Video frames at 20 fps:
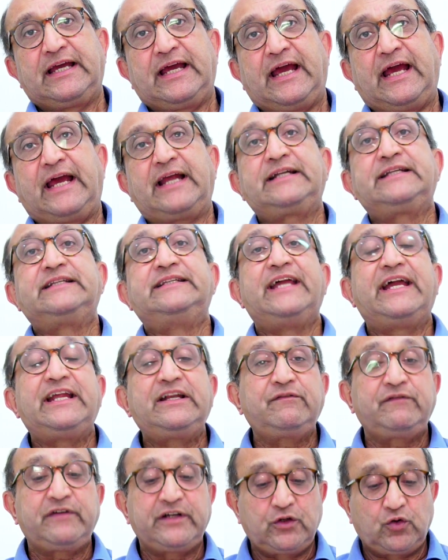and
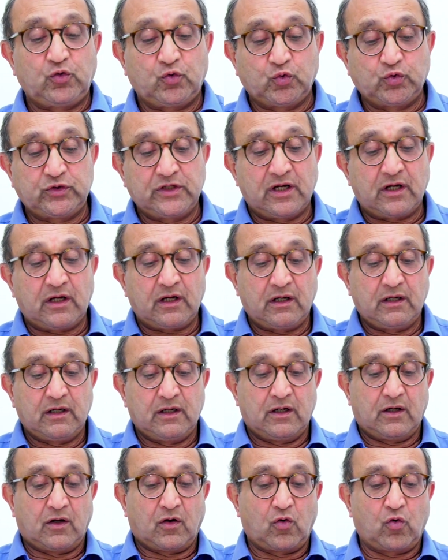then we do the
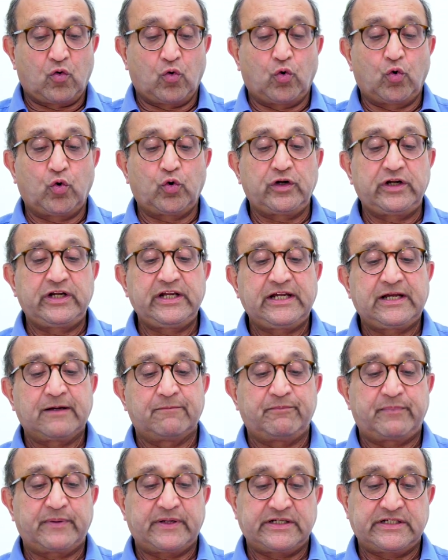core
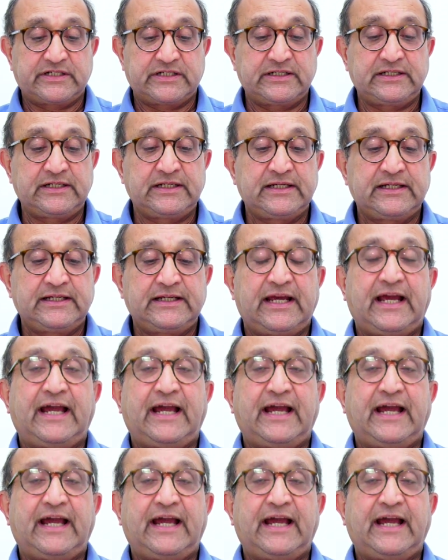decompression